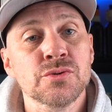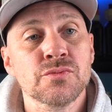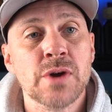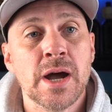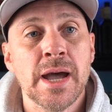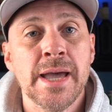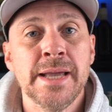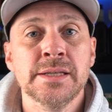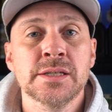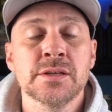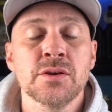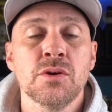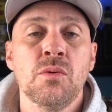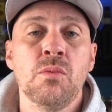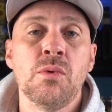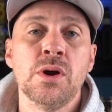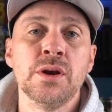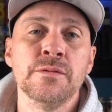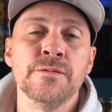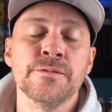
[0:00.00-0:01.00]
to write
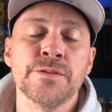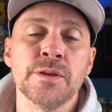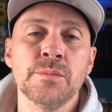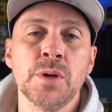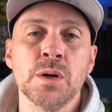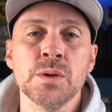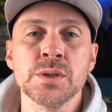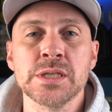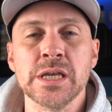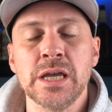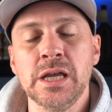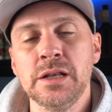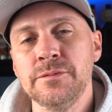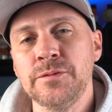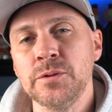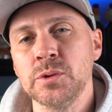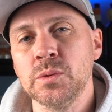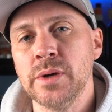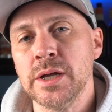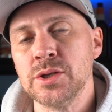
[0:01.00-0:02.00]
one of the most
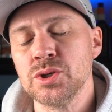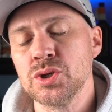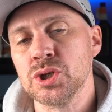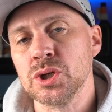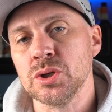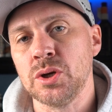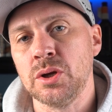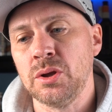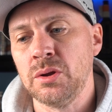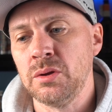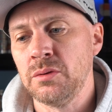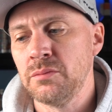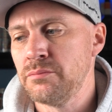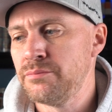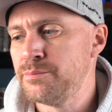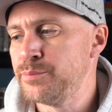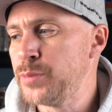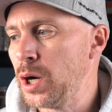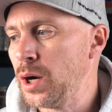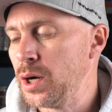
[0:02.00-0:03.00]
influential
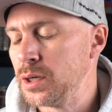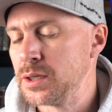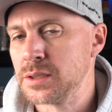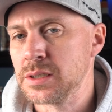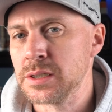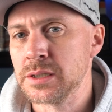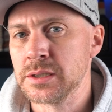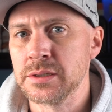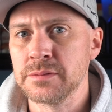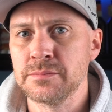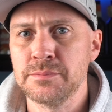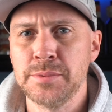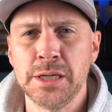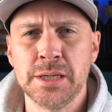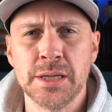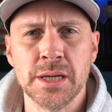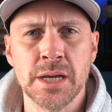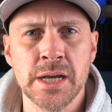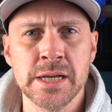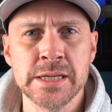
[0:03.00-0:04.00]
books
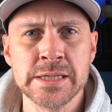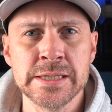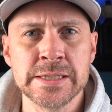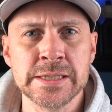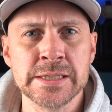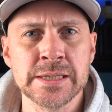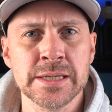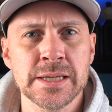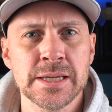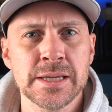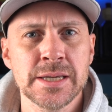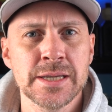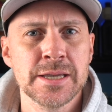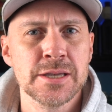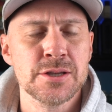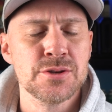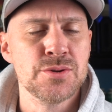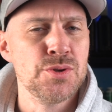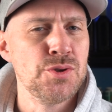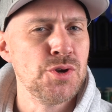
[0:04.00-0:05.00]
because
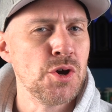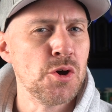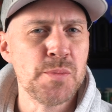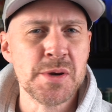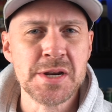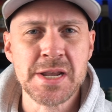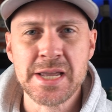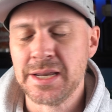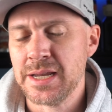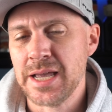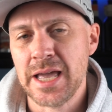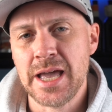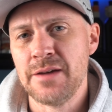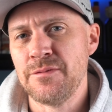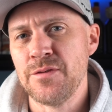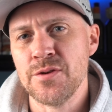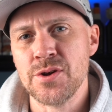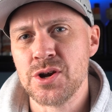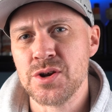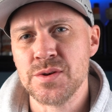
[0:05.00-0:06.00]
nobody had
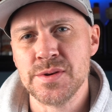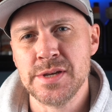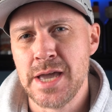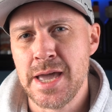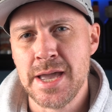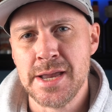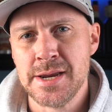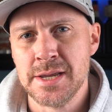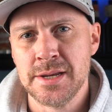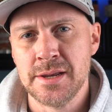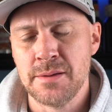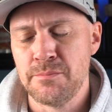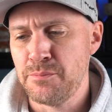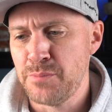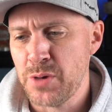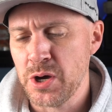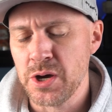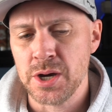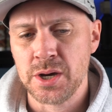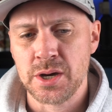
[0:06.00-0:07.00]
ever created a
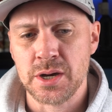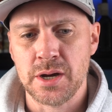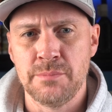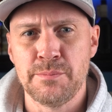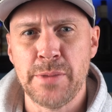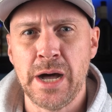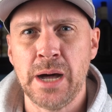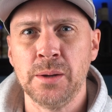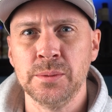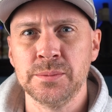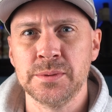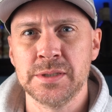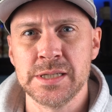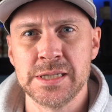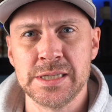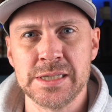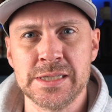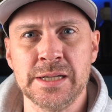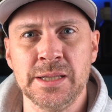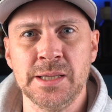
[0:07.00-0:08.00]
book about
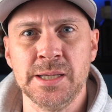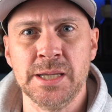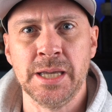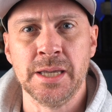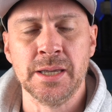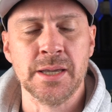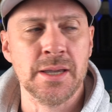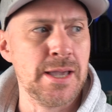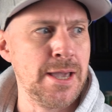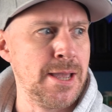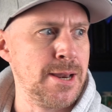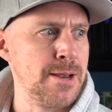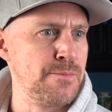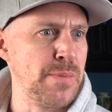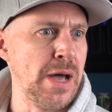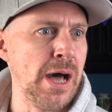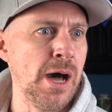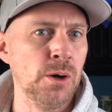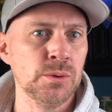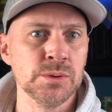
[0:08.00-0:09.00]
distilling and
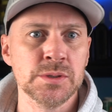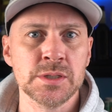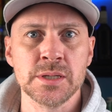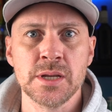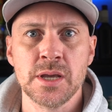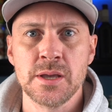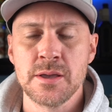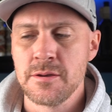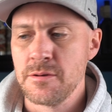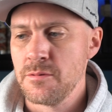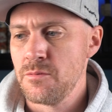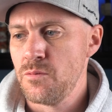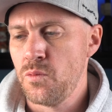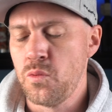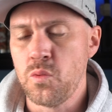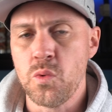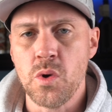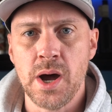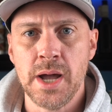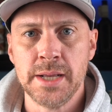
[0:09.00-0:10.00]
about
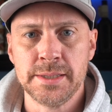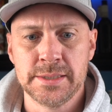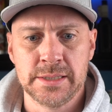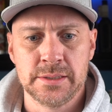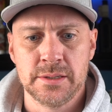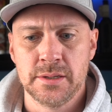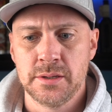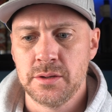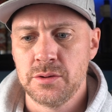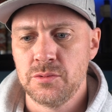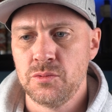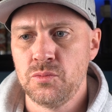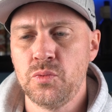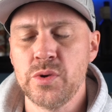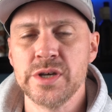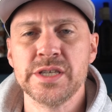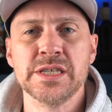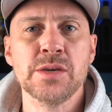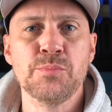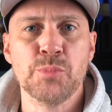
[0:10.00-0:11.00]
what
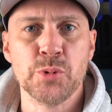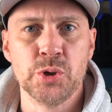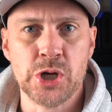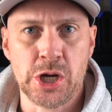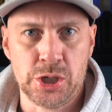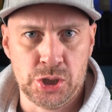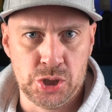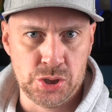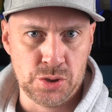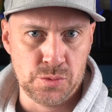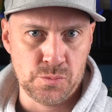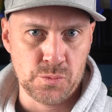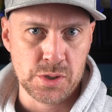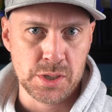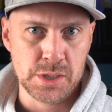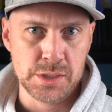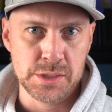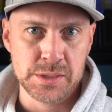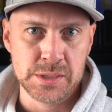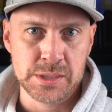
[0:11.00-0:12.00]
whiskey production
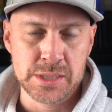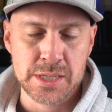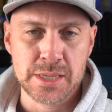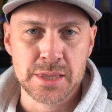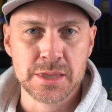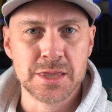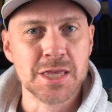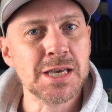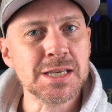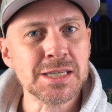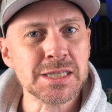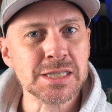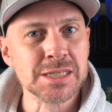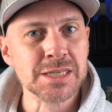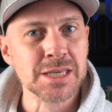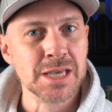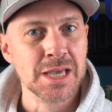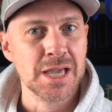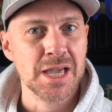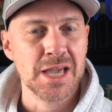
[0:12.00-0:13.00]
was.
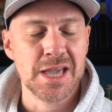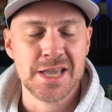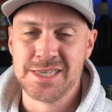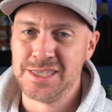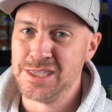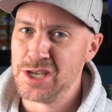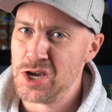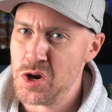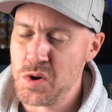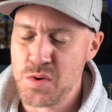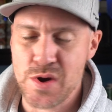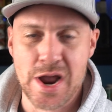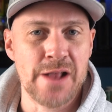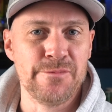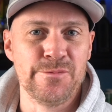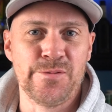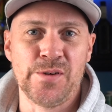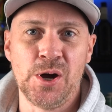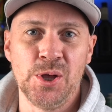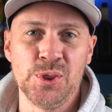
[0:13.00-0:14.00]
This is the
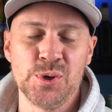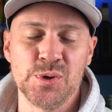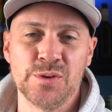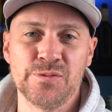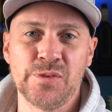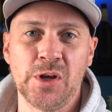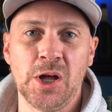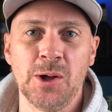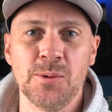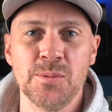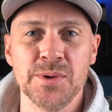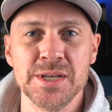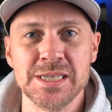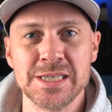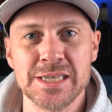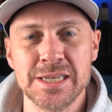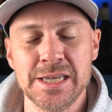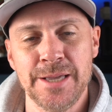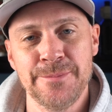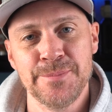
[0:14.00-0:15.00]
grandfather of all
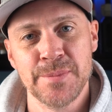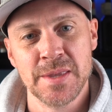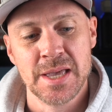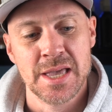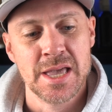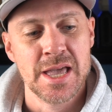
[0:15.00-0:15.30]
whiskey.